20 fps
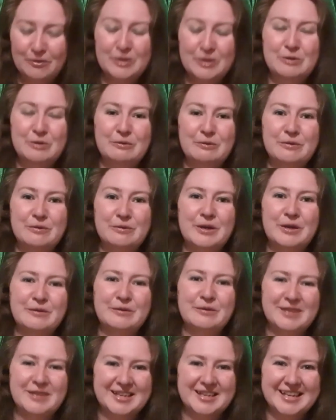
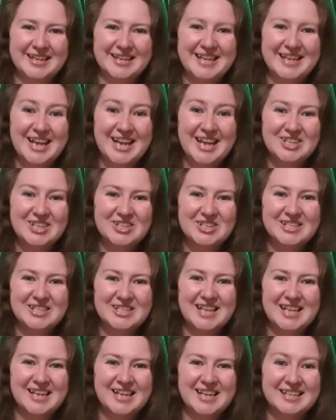connection and
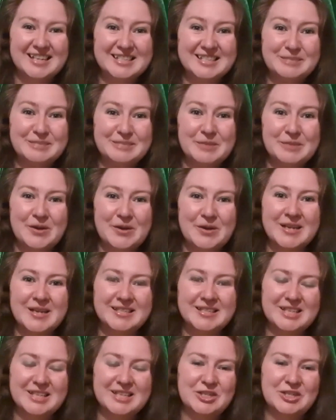experience a journey of
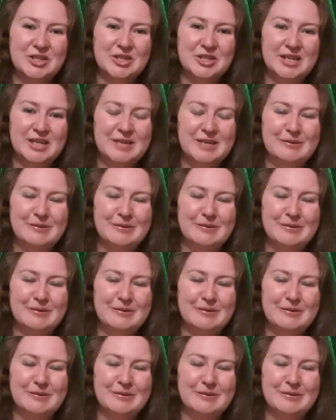Goddess Ma'at.